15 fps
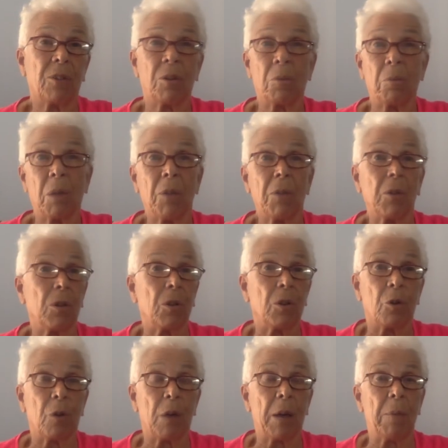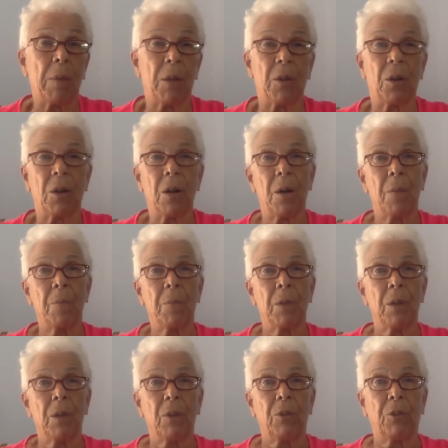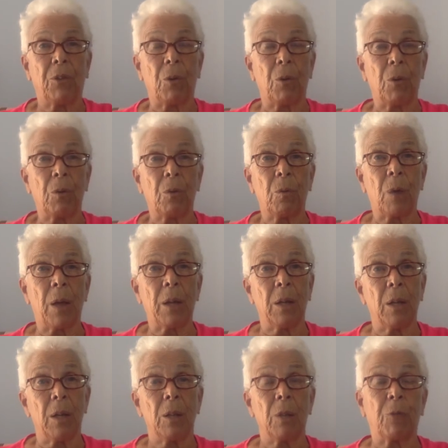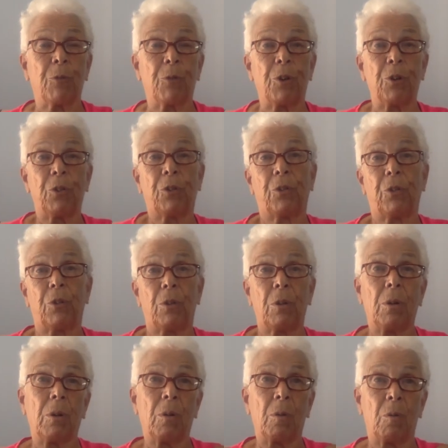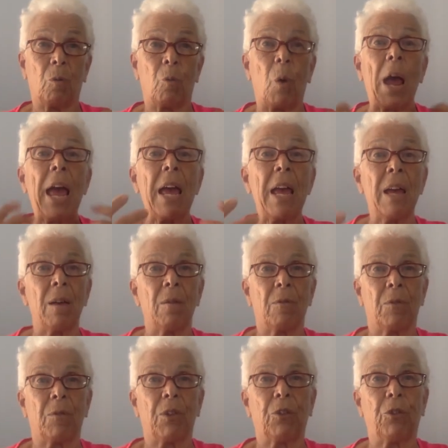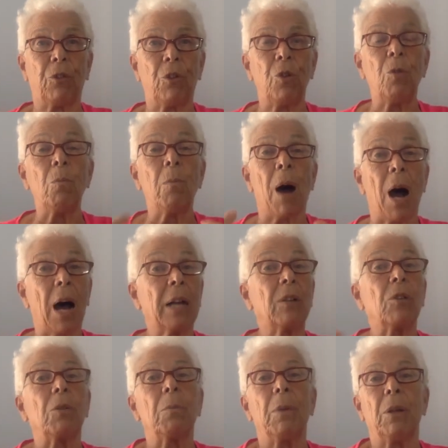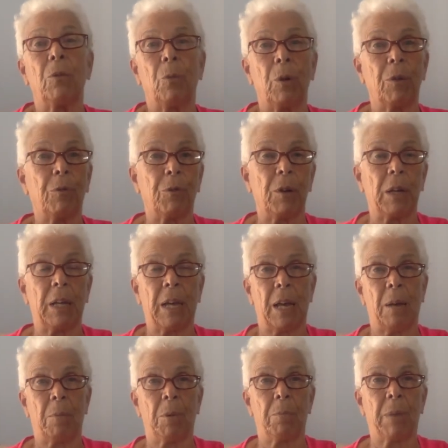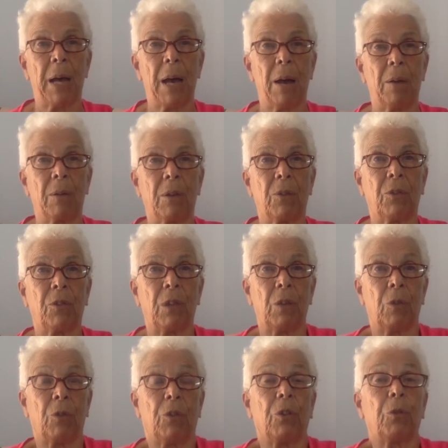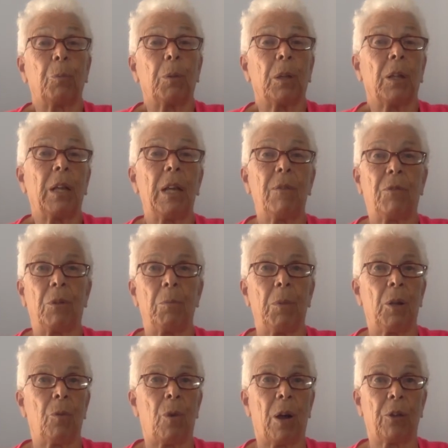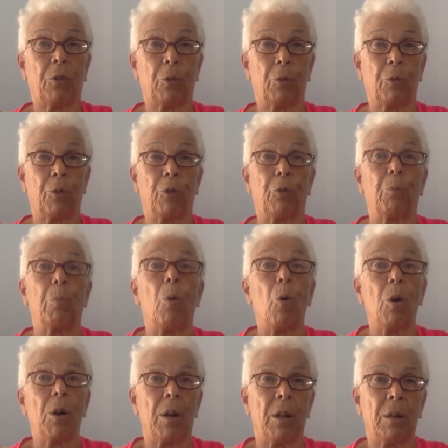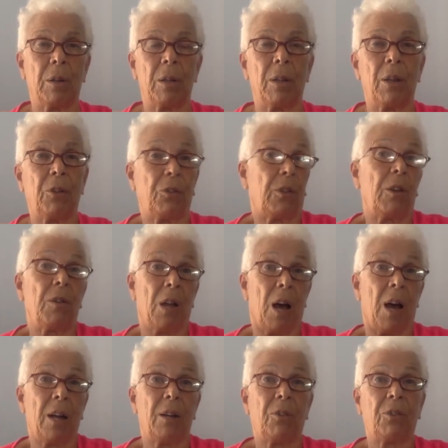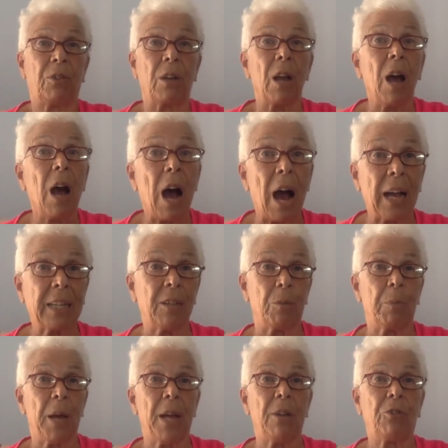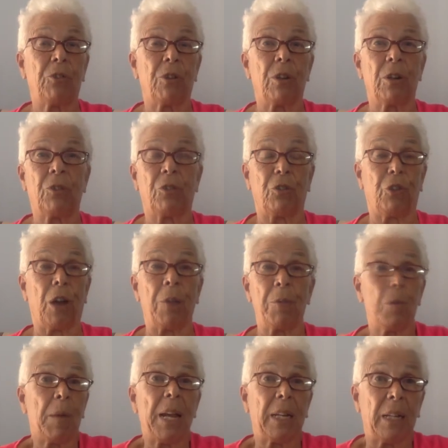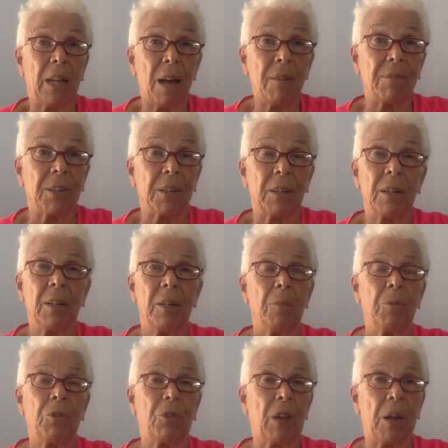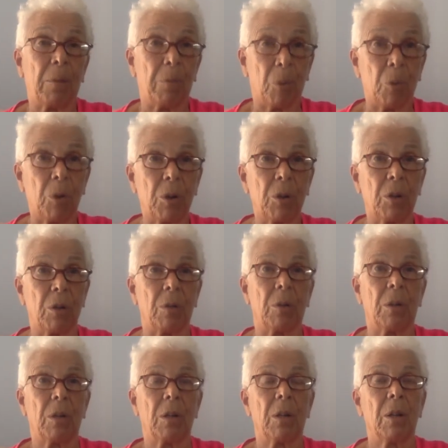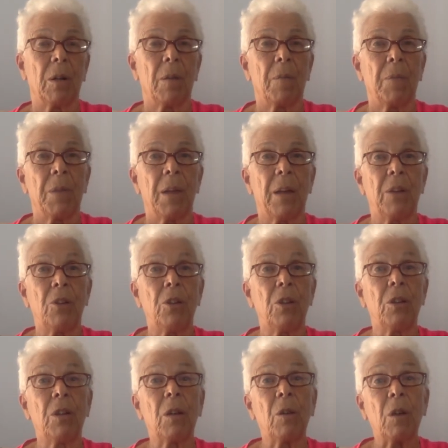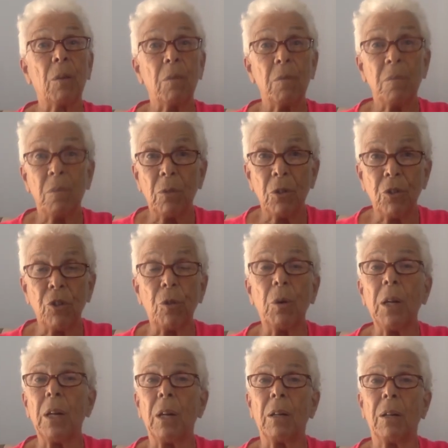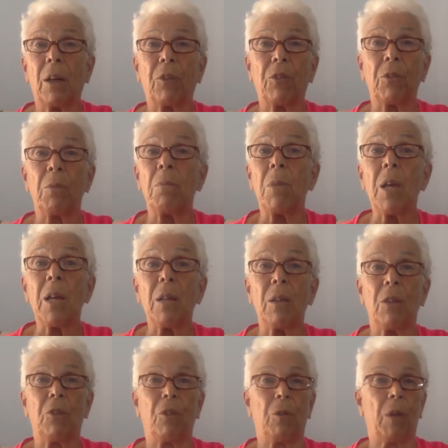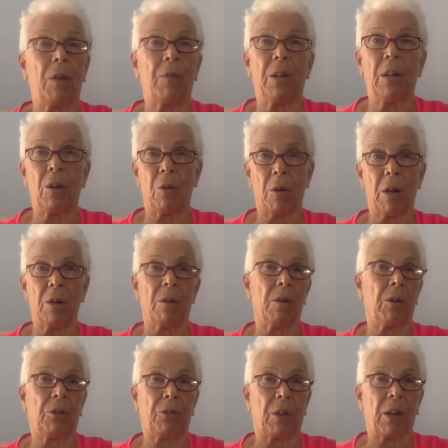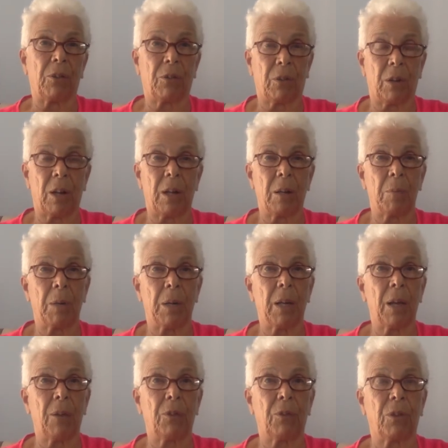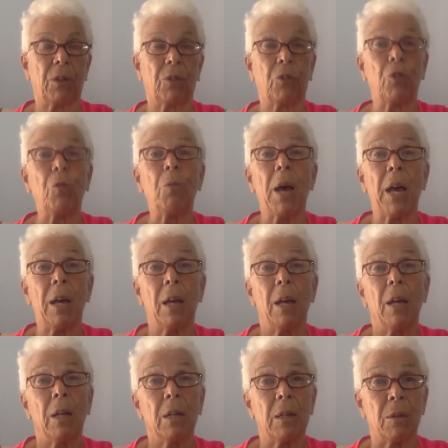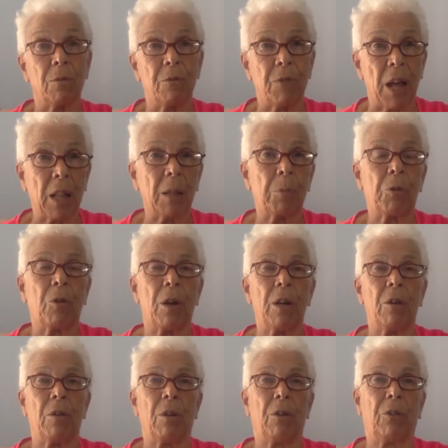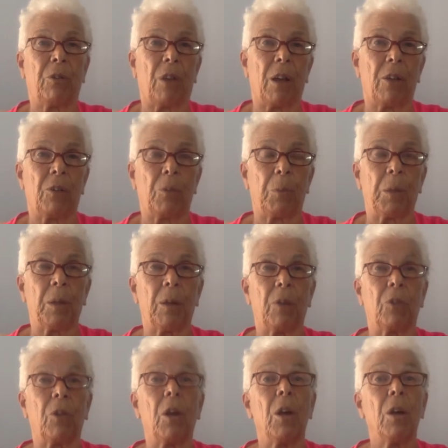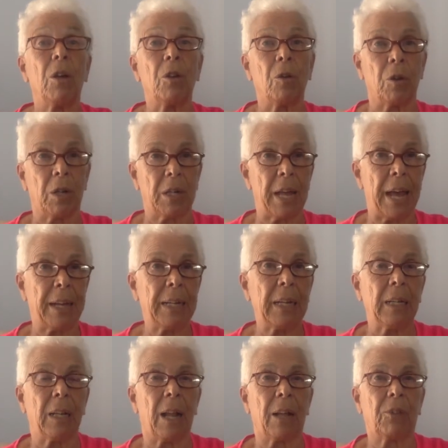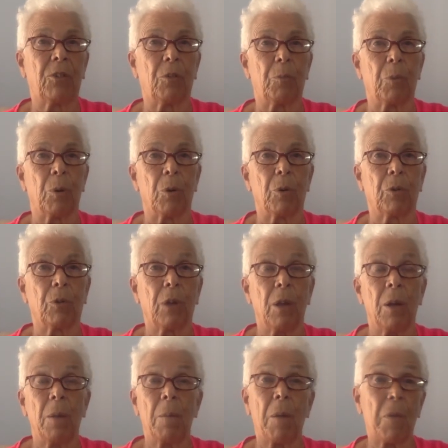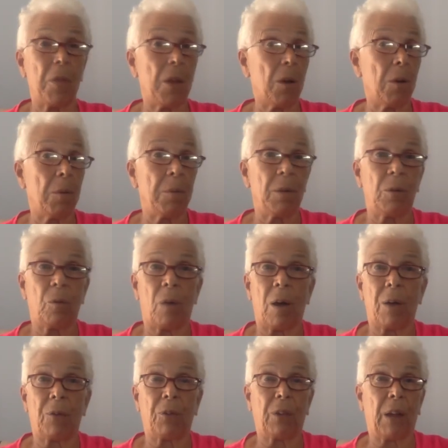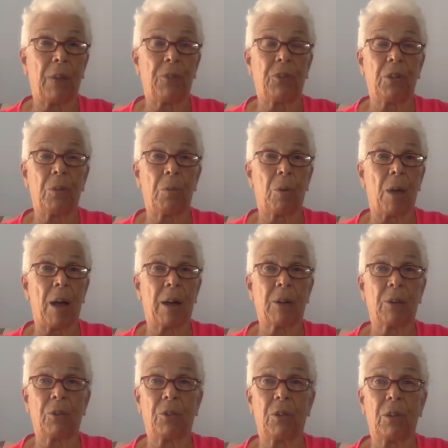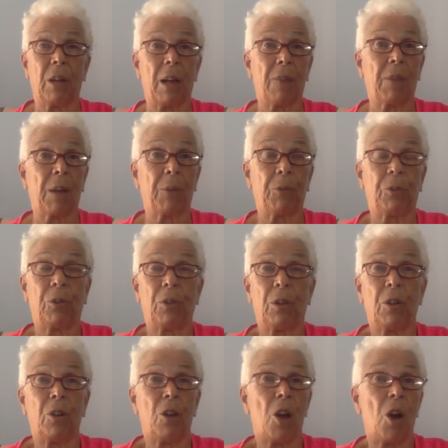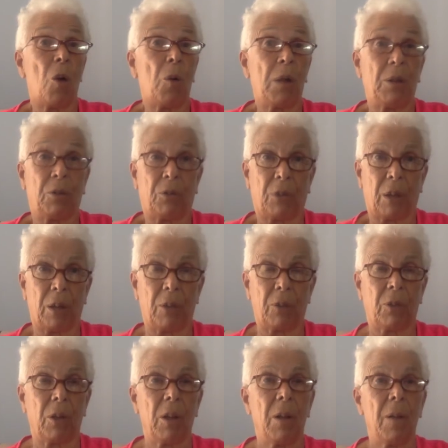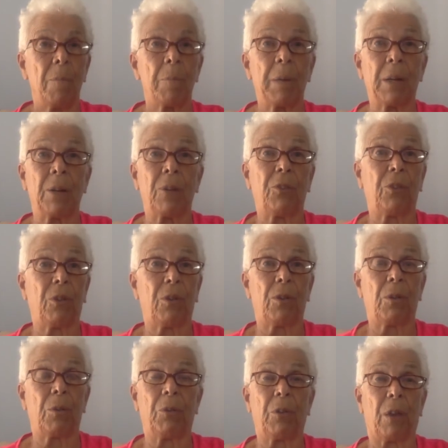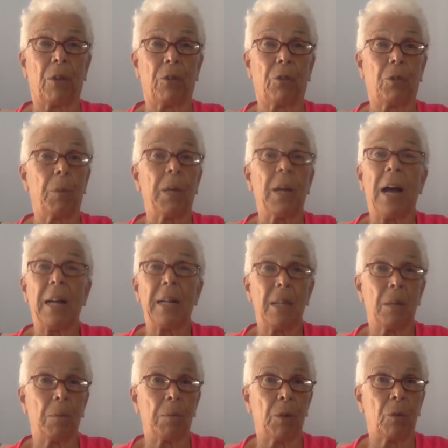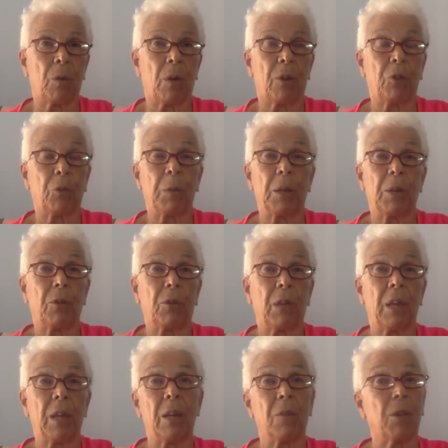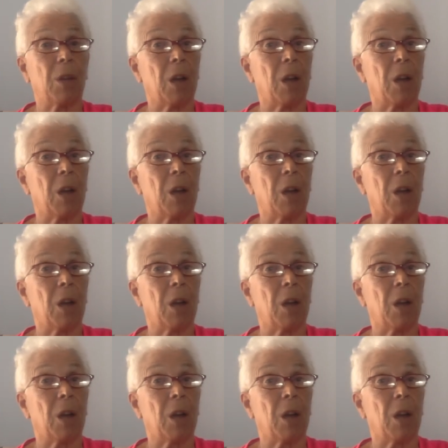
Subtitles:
or your mother or your grandmother. So when the first wave of this new modern midwifery came about, there was this belief that midwives were first born into this. They're not. It's an occupation. It's a job. You may love it, but you're not born to it. And doing it doesn't mean that you have any greater insights than anybody else does. You may develop greater insights because you're attending lots of births, but there are midwives that I've seen practice that have absolutely no insights, but consider themselves to be ideal midwives because they give